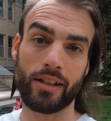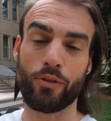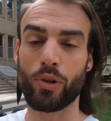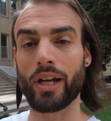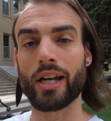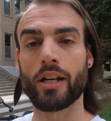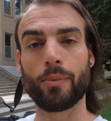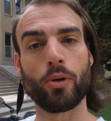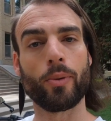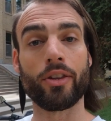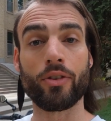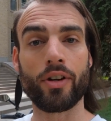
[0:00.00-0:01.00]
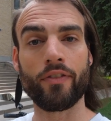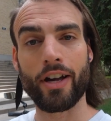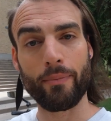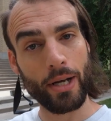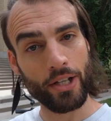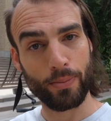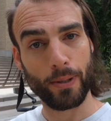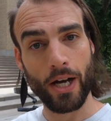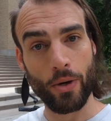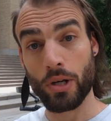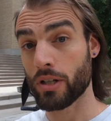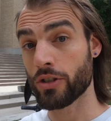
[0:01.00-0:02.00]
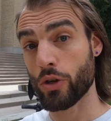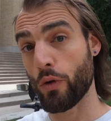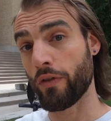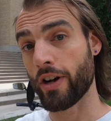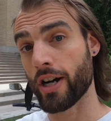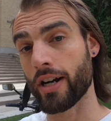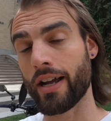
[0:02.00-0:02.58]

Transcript: I've only gotten up to about 35 miles per hour so far.